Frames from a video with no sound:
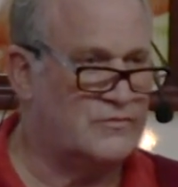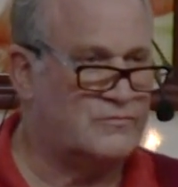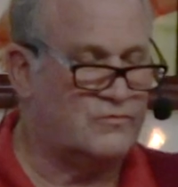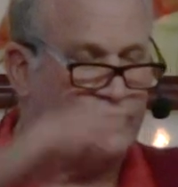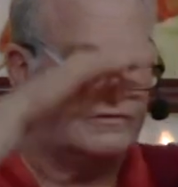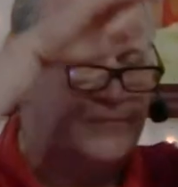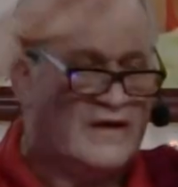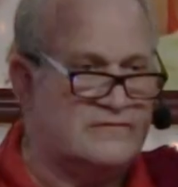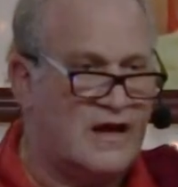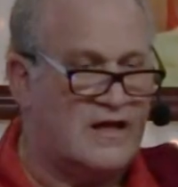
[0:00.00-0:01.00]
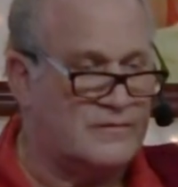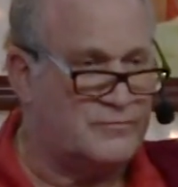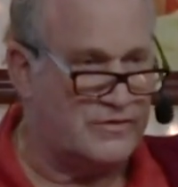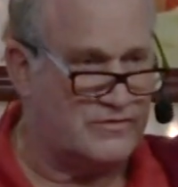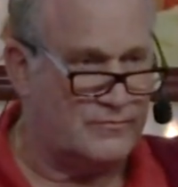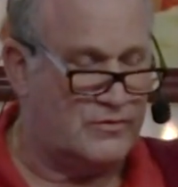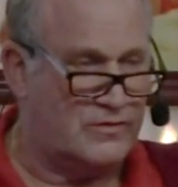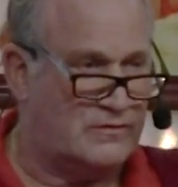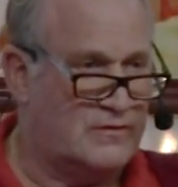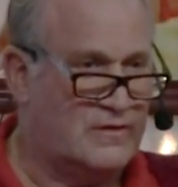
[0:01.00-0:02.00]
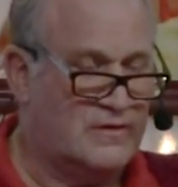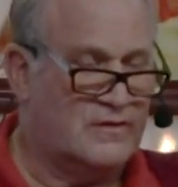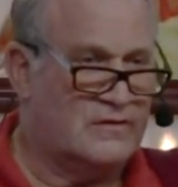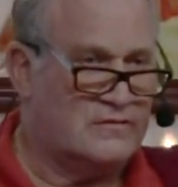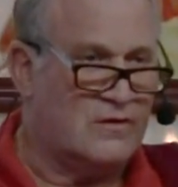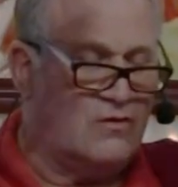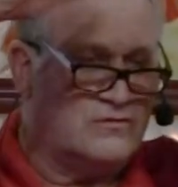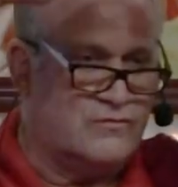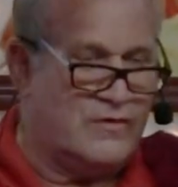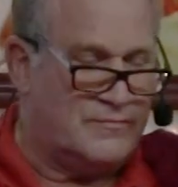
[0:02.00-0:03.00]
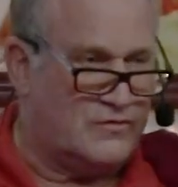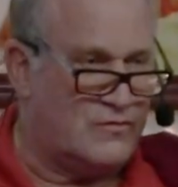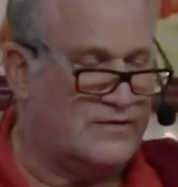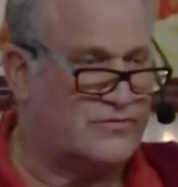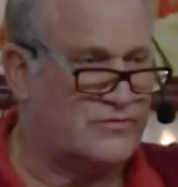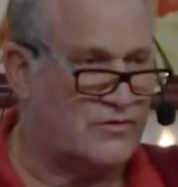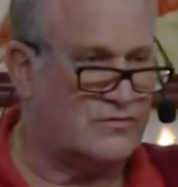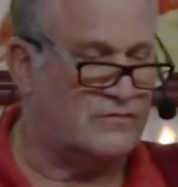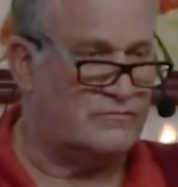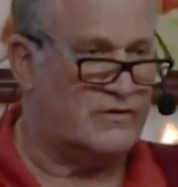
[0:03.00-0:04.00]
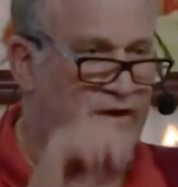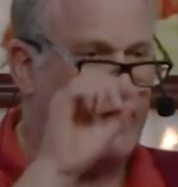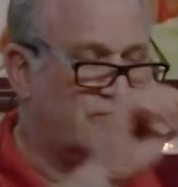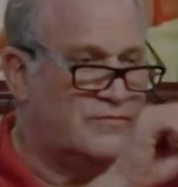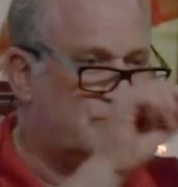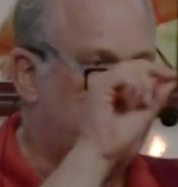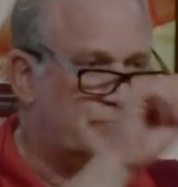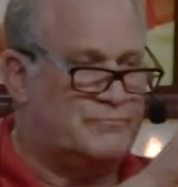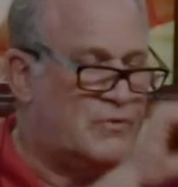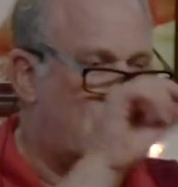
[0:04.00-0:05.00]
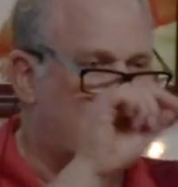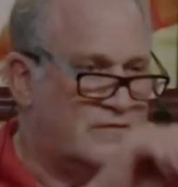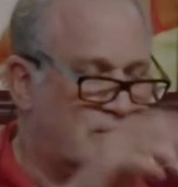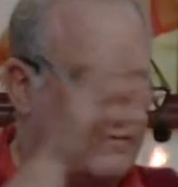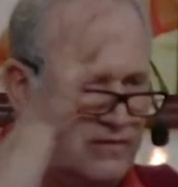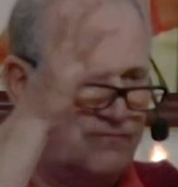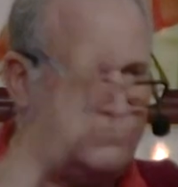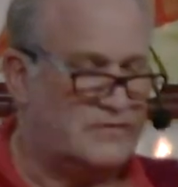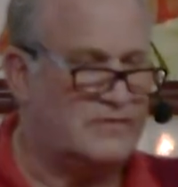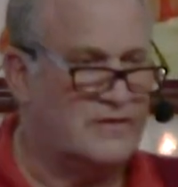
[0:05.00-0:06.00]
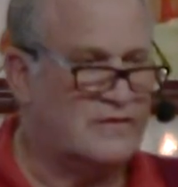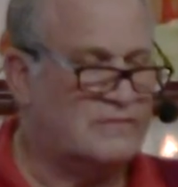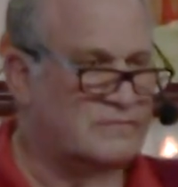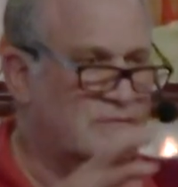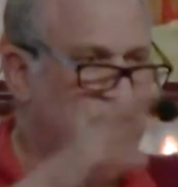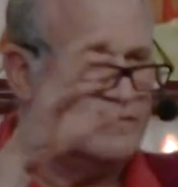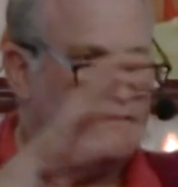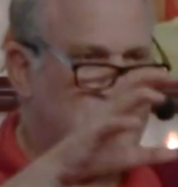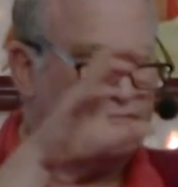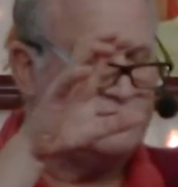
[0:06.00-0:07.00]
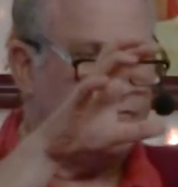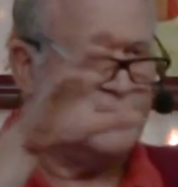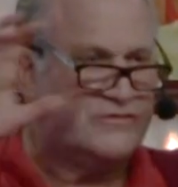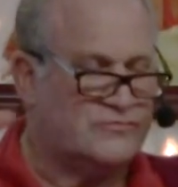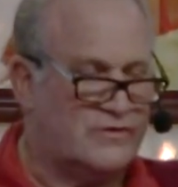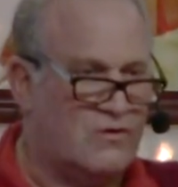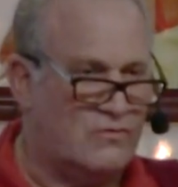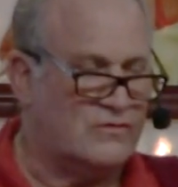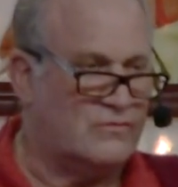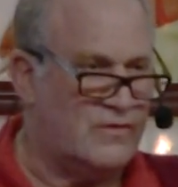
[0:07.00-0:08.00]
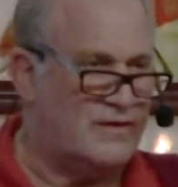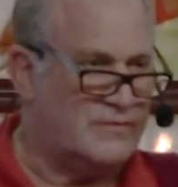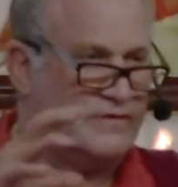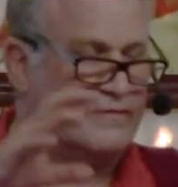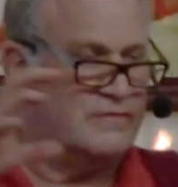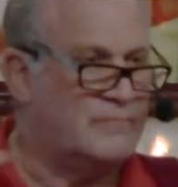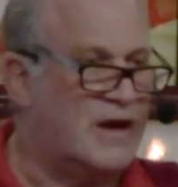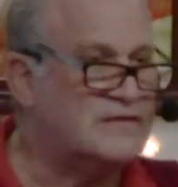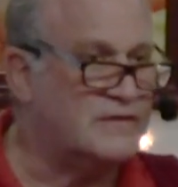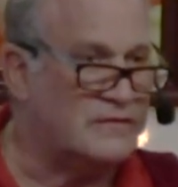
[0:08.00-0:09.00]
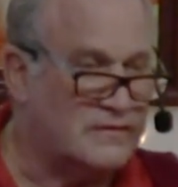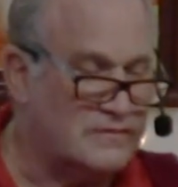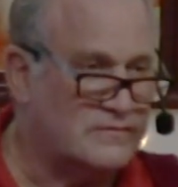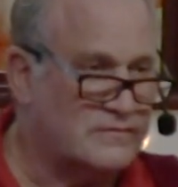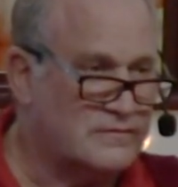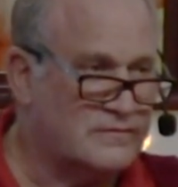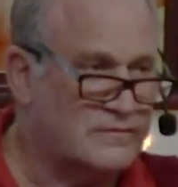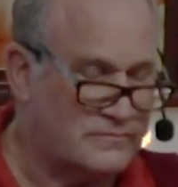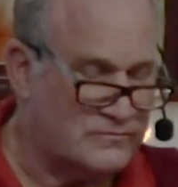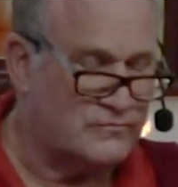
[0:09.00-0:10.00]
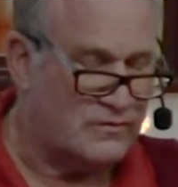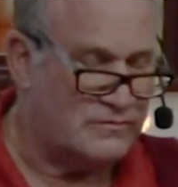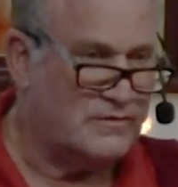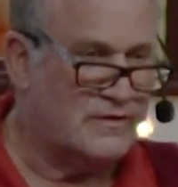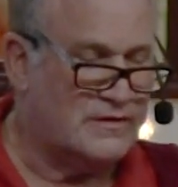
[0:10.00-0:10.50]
Buddhism, we call it the Mandala Principle, the hologram, the great circle, where every part of the geometric hologramic mandala is the word,